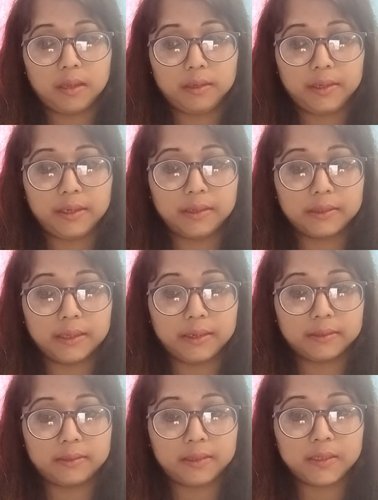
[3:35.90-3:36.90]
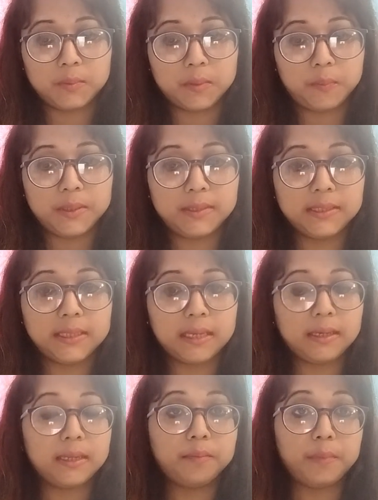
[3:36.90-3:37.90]
they are characterized by
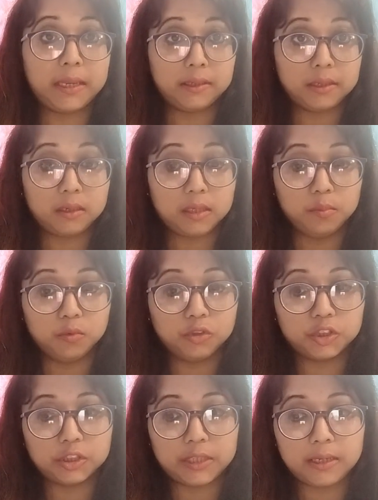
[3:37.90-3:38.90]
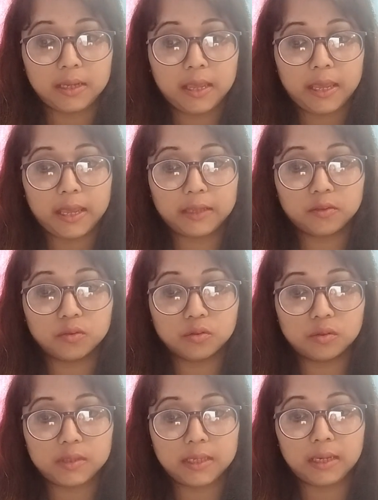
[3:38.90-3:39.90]
physical and mental, emotional and
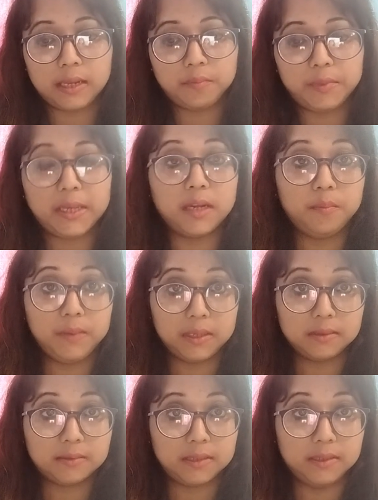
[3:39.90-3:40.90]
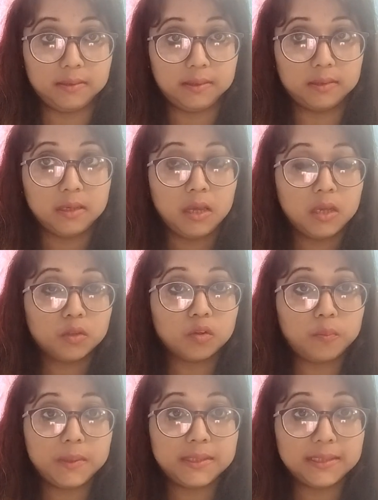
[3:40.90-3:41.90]
social and behavioral changes.
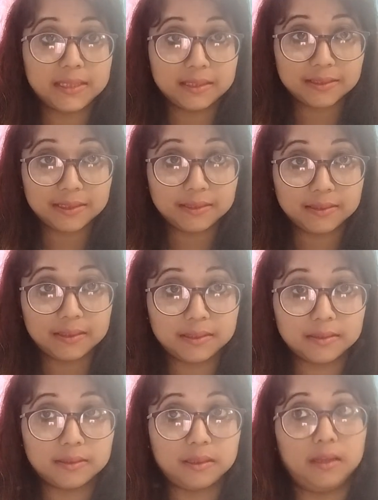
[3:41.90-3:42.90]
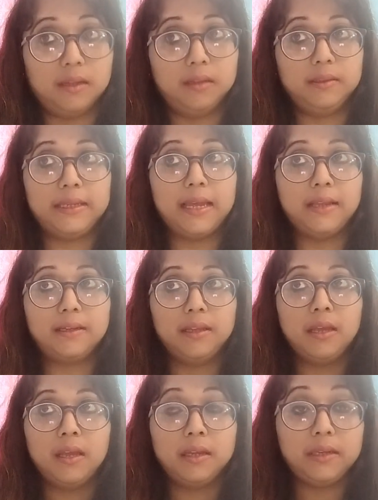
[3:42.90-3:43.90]
So physical changes, then
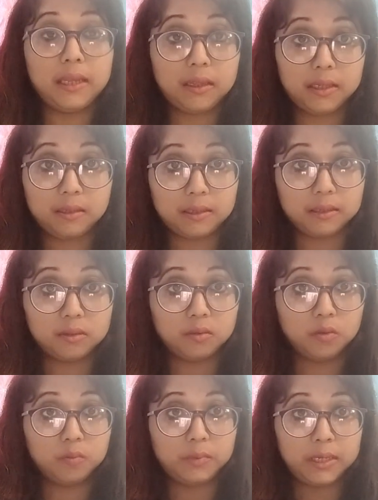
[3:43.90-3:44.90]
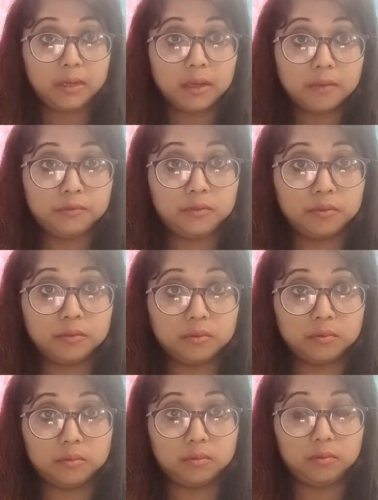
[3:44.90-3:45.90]
they in that group, they love
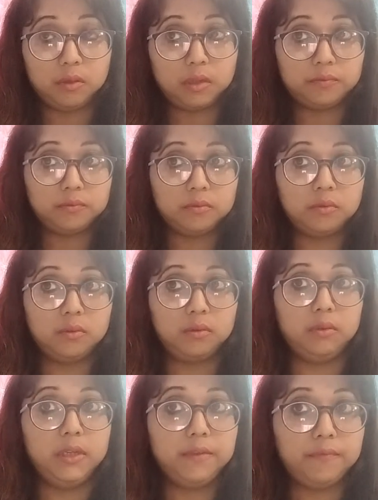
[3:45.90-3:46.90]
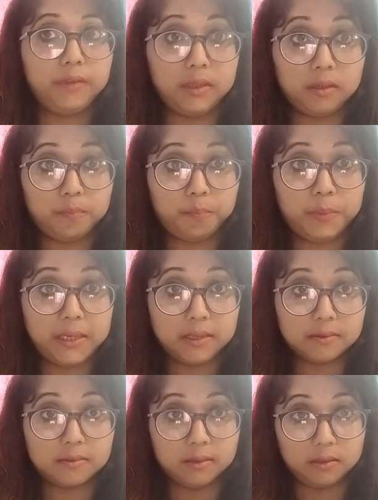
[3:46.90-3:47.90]
to live in
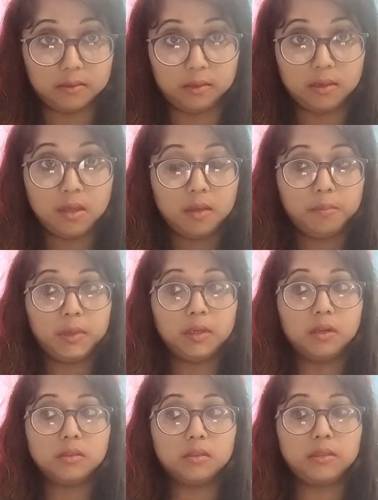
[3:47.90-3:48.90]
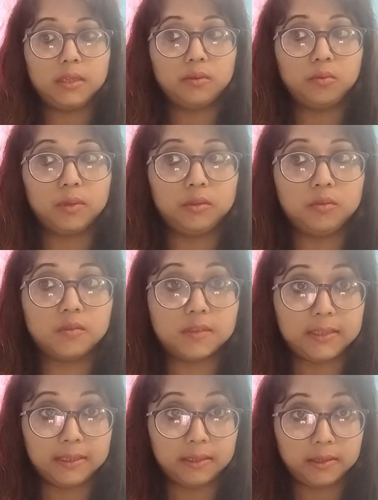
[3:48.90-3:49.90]
peer circle, because they want to
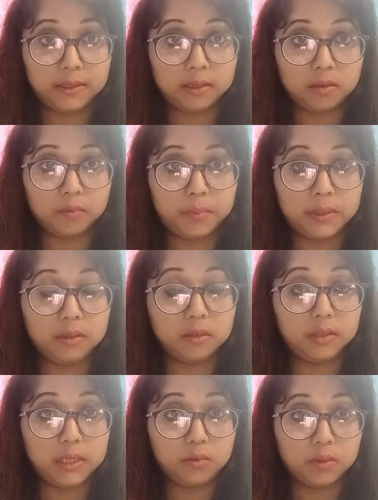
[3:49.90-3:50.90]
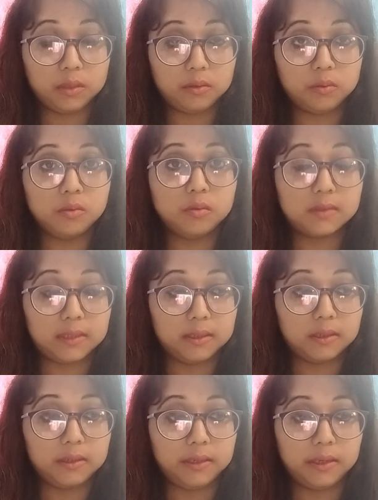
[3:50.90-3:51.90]
share their opinion. They want to
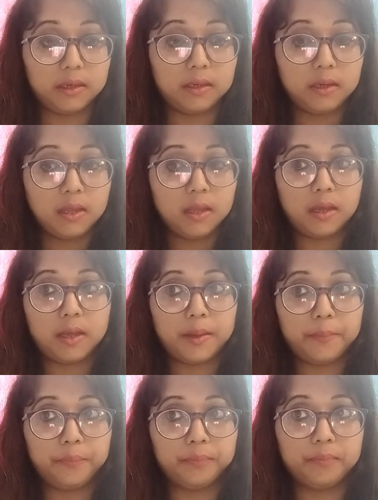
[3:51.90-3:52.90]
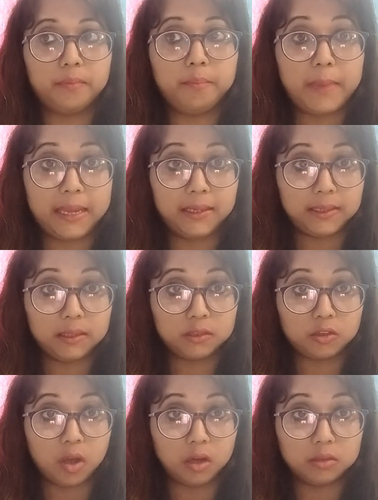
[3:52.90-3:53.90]
share their mental
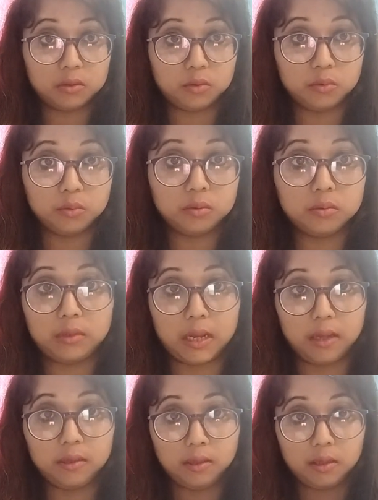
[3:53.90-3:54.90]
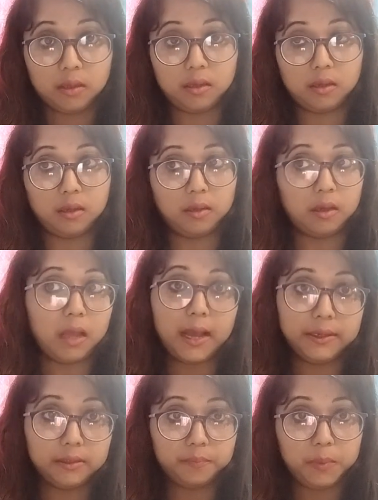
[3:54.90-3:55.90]
thought to the
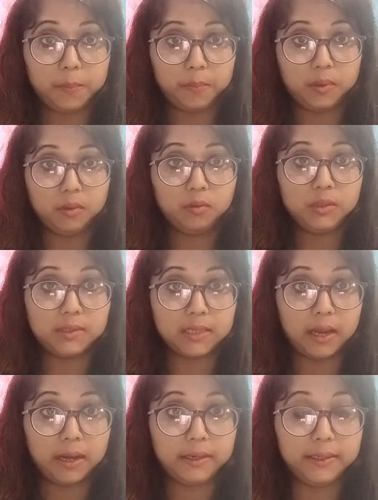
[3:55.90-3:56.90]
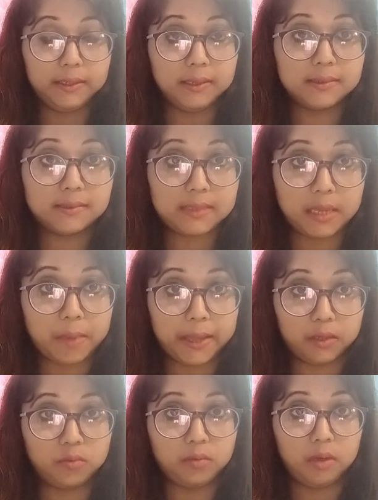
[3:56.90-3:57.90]
other people who are in the same
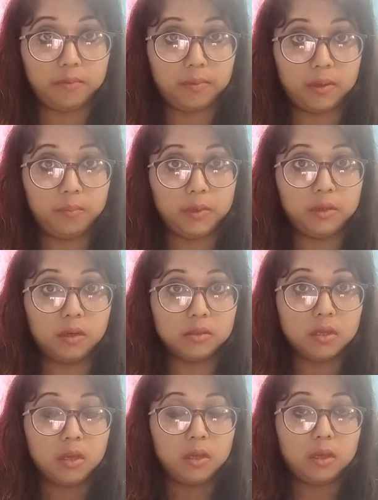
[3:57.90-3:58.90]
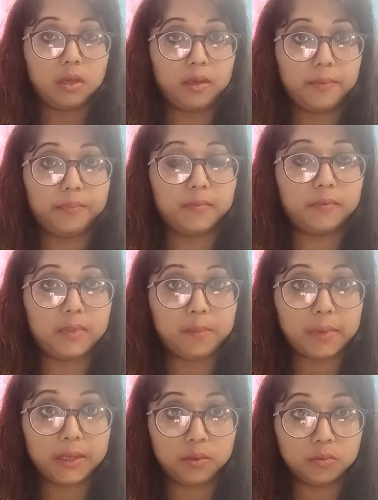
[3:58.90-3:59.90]
IQ level, because
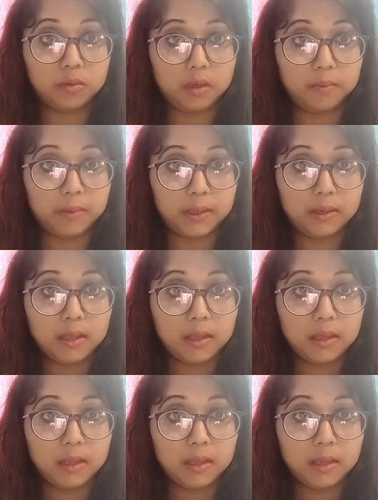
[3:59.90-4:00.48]
same IQ level,